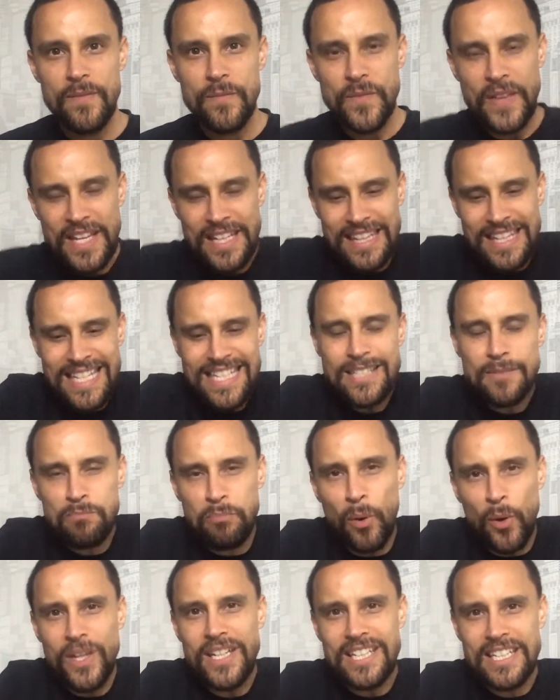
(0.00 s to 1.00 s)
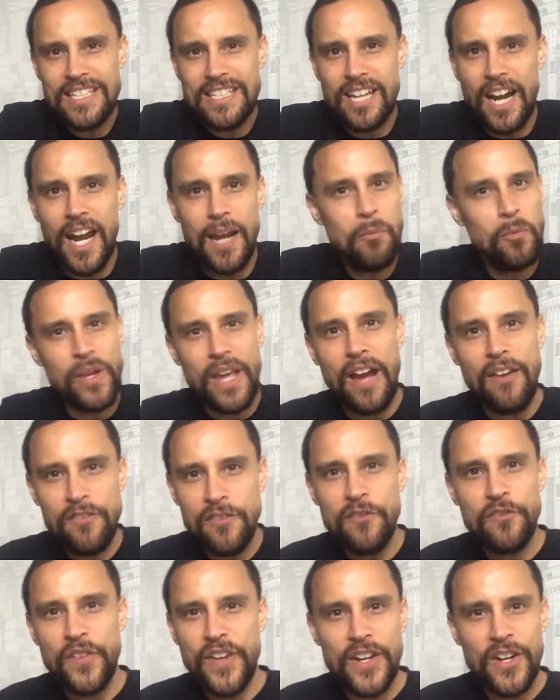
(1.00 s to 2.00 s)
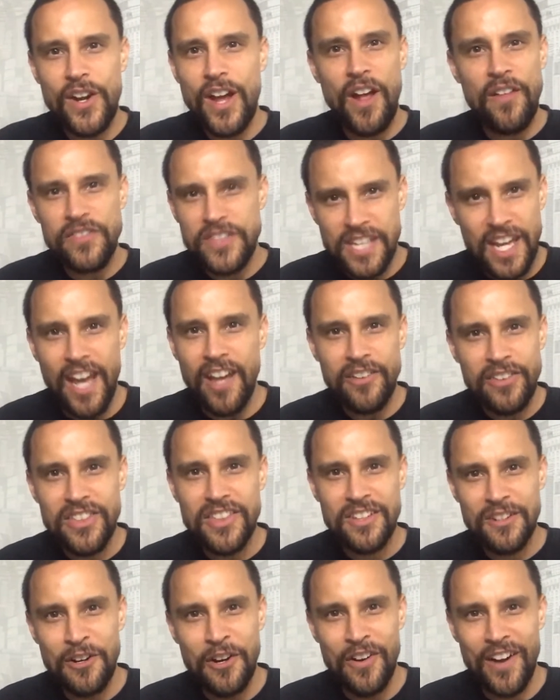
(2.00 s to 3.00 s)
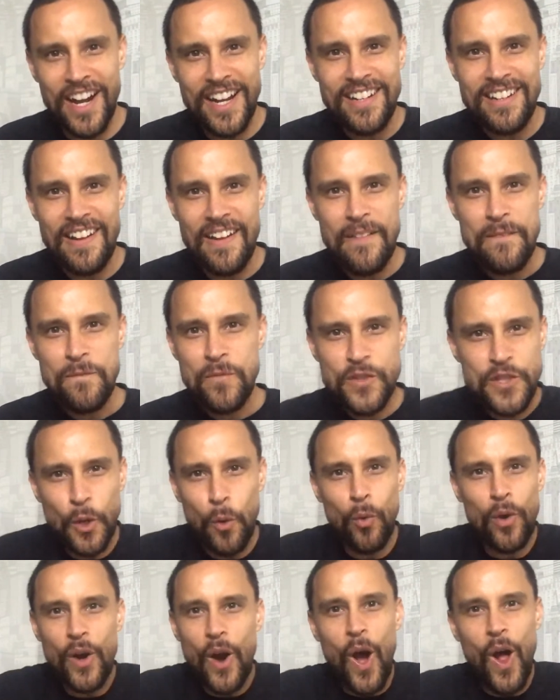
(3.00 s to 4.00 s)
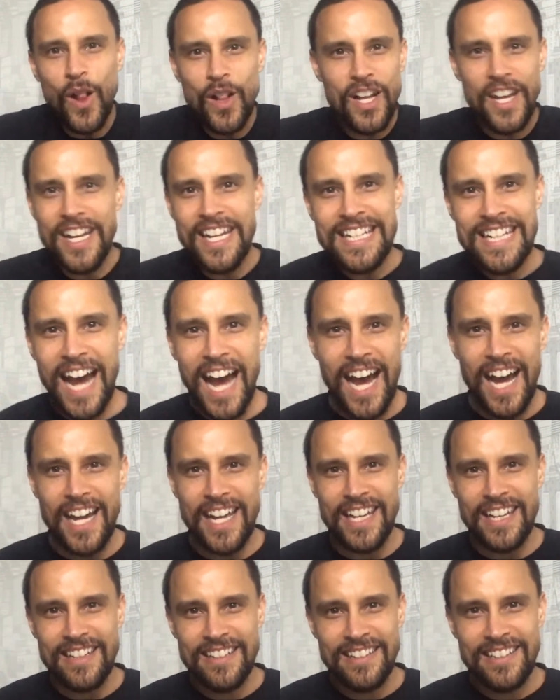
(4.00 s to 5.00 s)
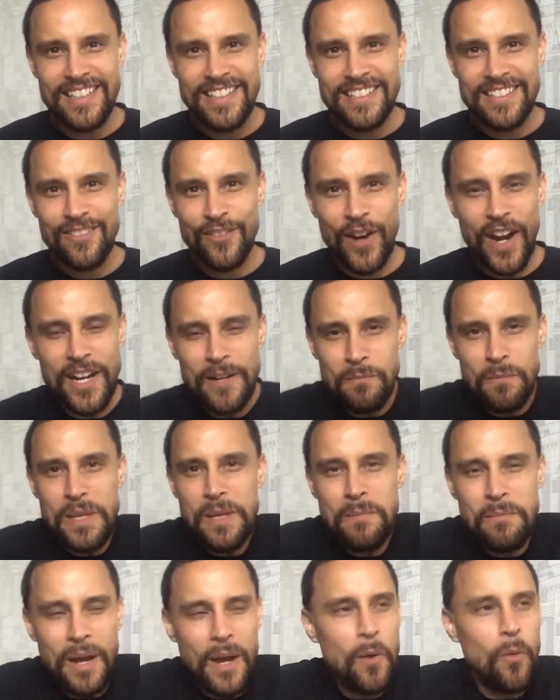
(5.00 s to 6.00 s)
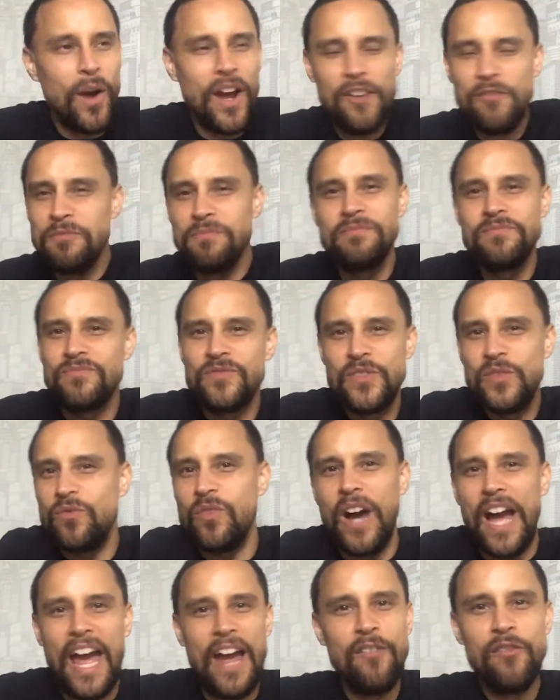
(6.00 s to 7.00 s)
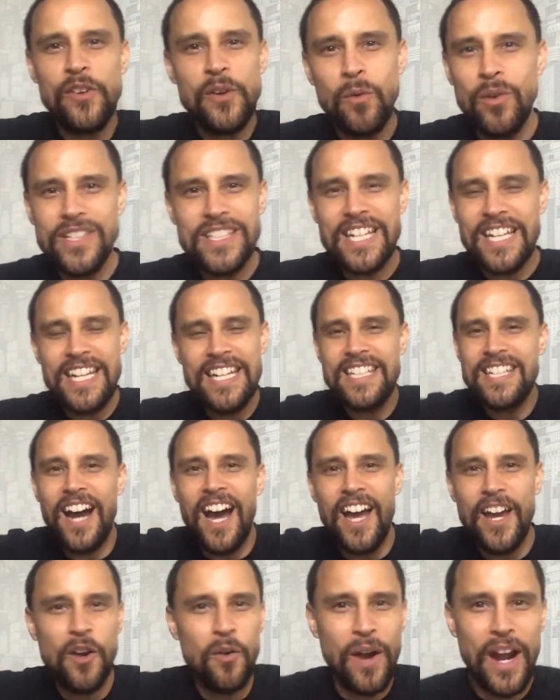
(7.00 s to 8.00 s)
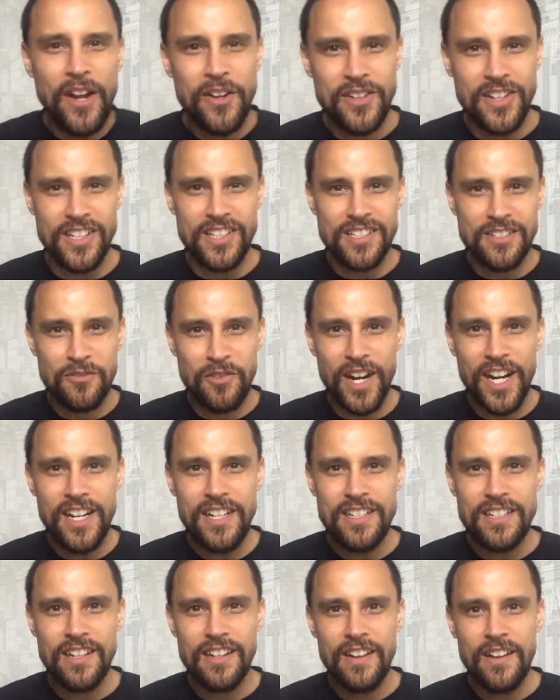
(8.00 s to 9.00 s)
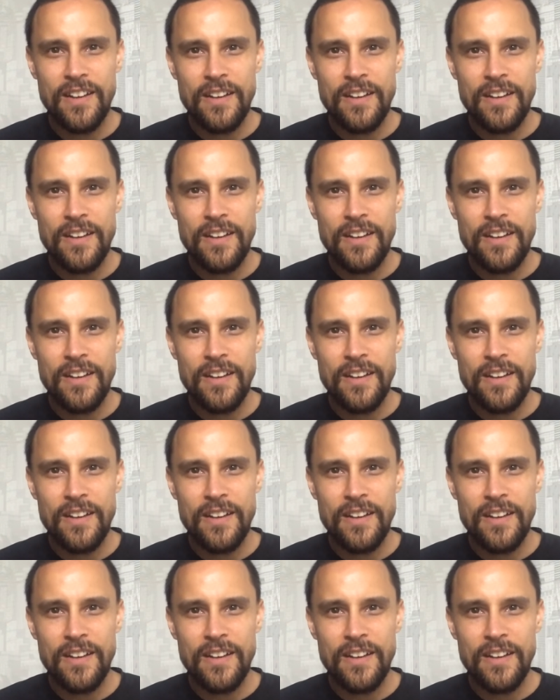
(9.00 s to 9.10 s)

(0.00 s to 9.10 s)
In this point in time, we haven't figured out death, right? So we're all gonna die, right? Me and my wife, everyone's gonna die around us, right?